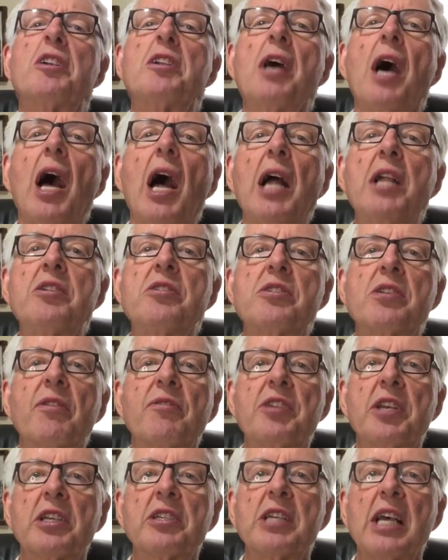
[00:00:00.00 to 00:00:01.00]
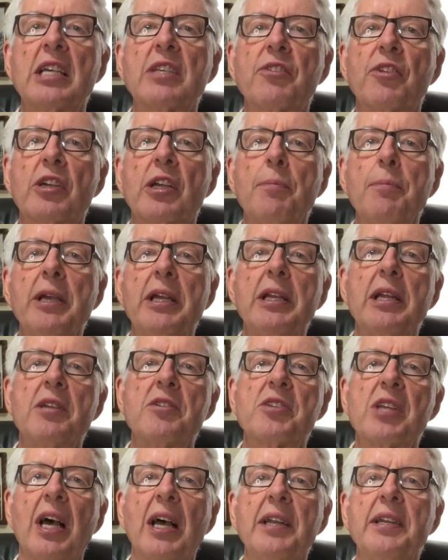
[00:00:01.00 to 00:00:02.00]
tons of successful
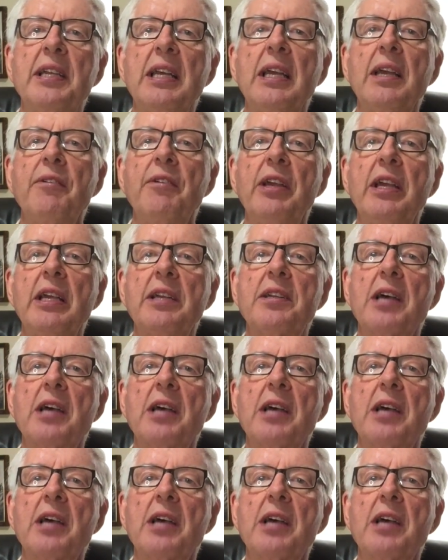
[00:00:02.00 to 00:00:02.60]
comedians on TV